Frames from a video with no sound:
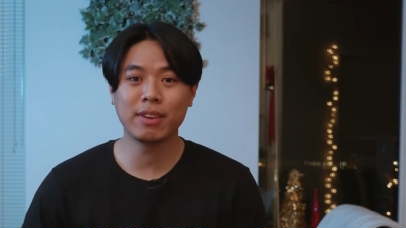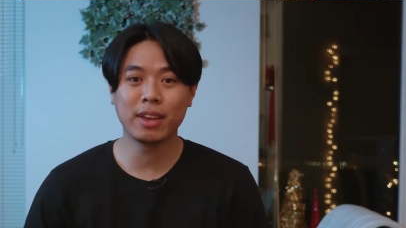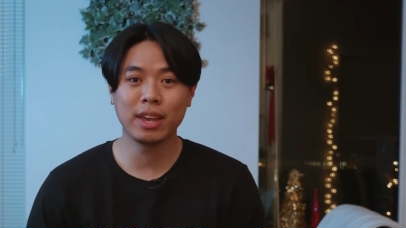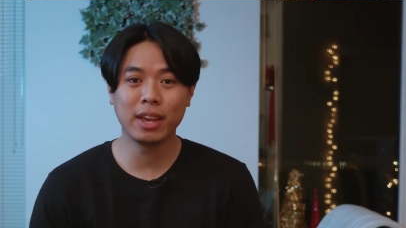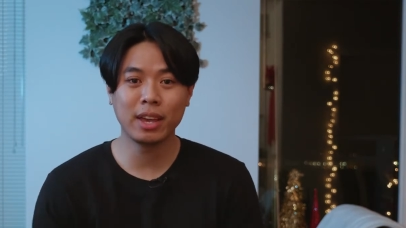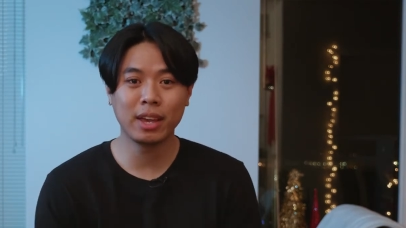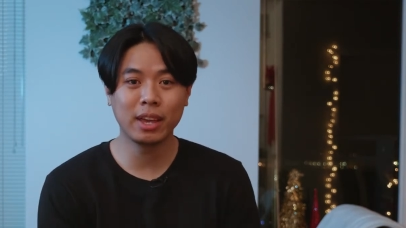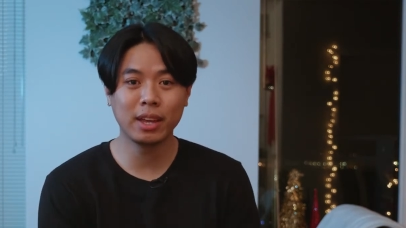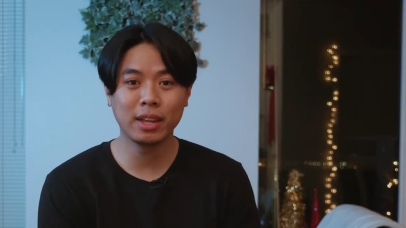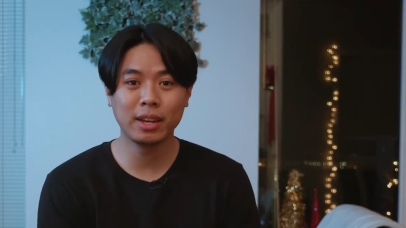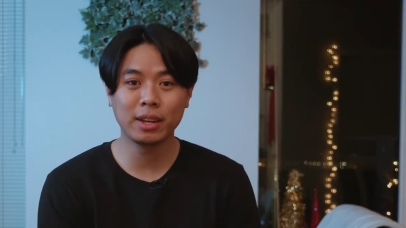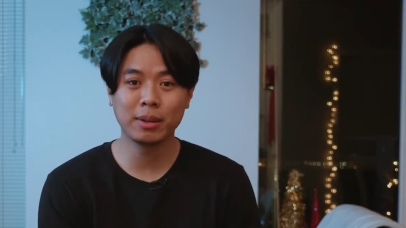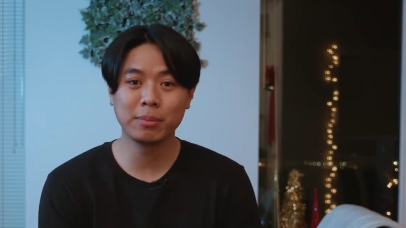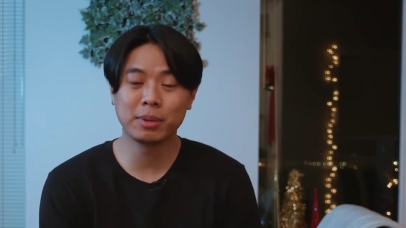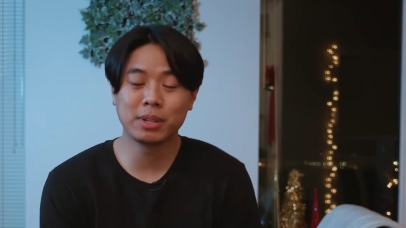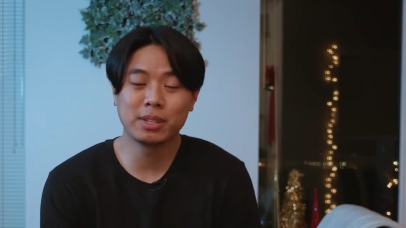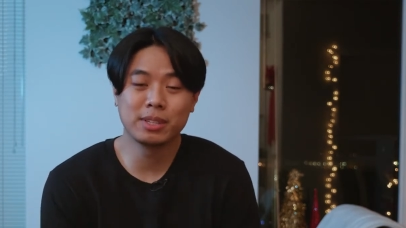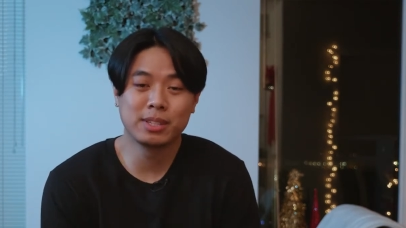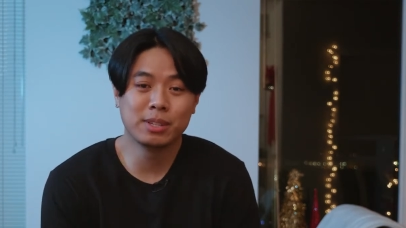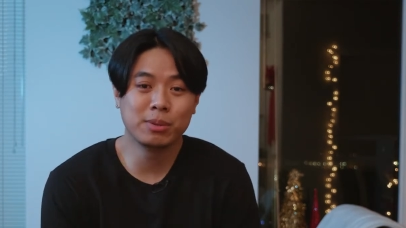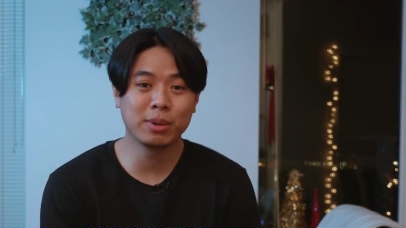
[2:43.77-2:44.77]
and I'm gonna
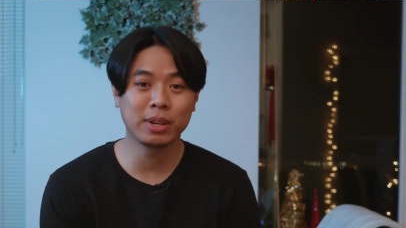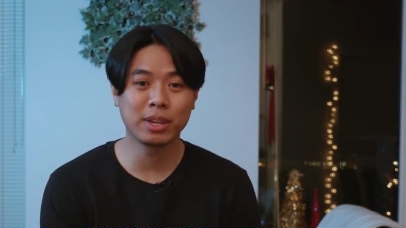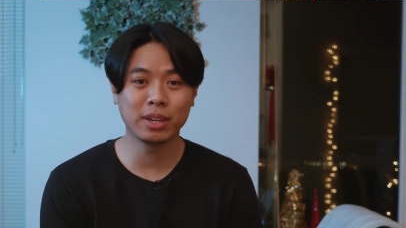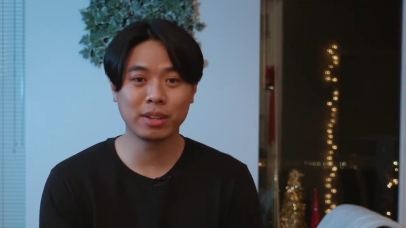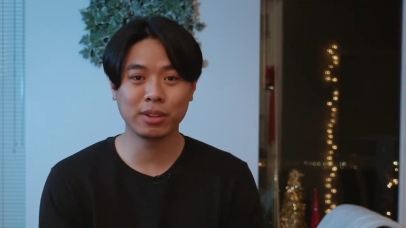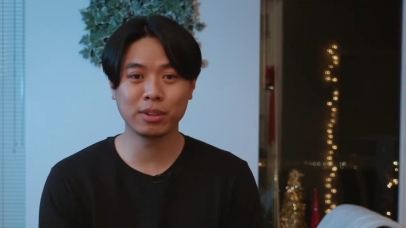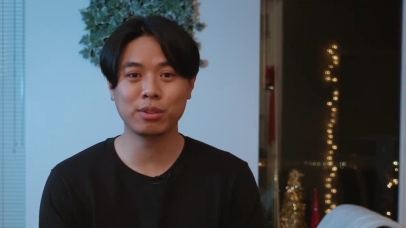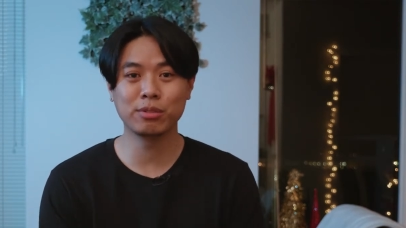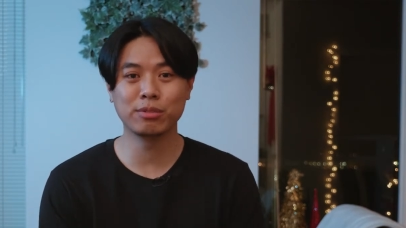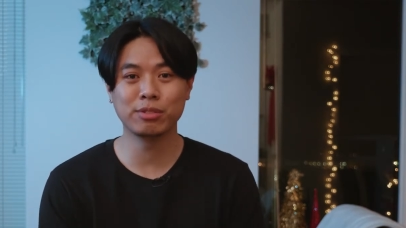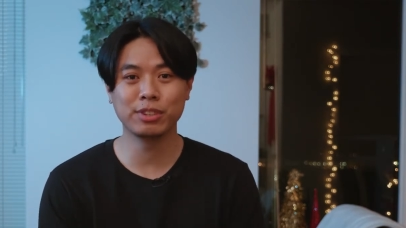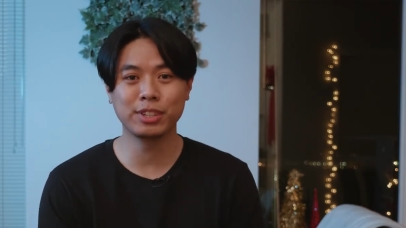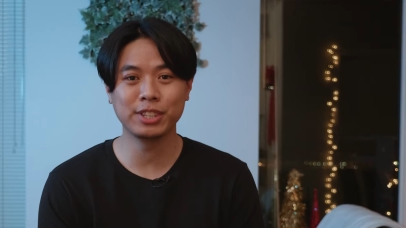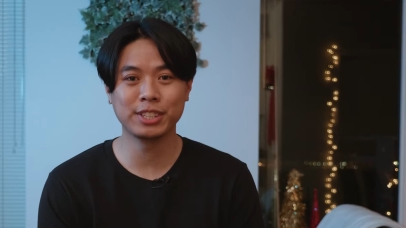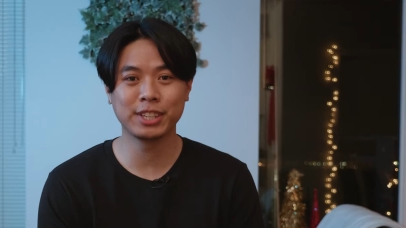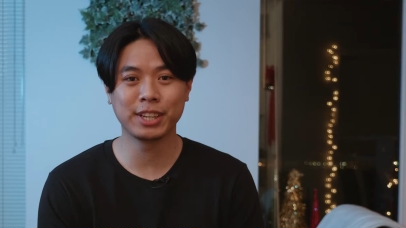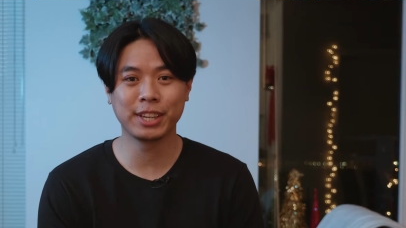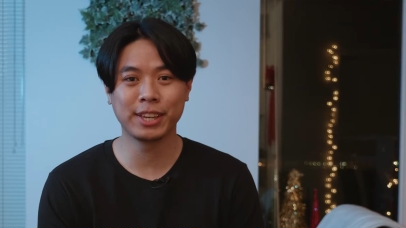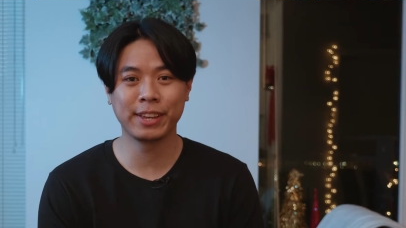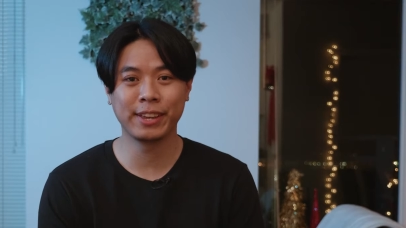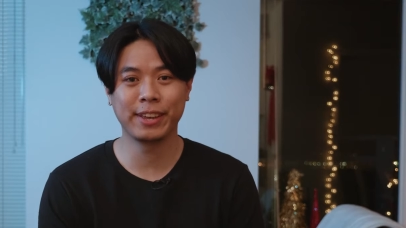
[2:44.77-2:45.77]
see what kind of cool footage
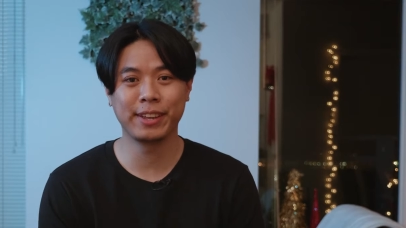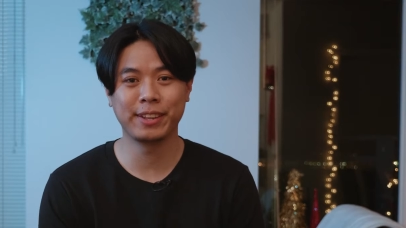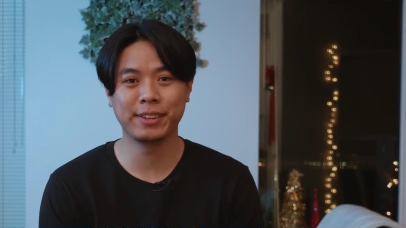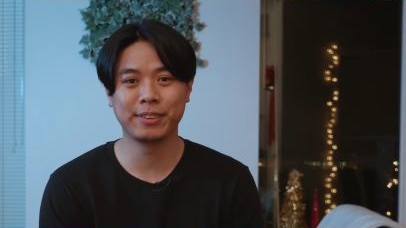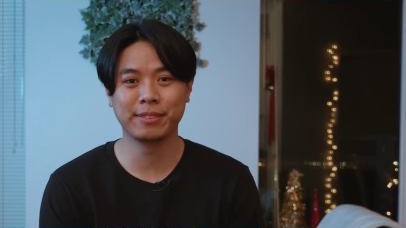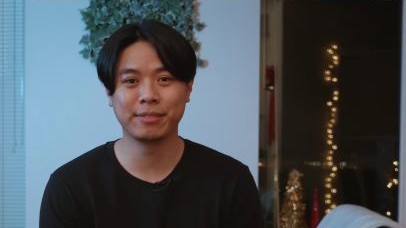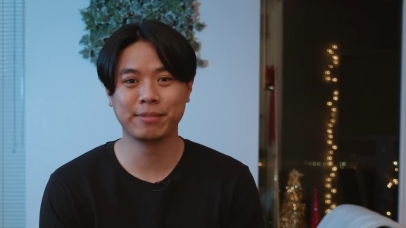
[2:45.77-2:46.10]
I can get.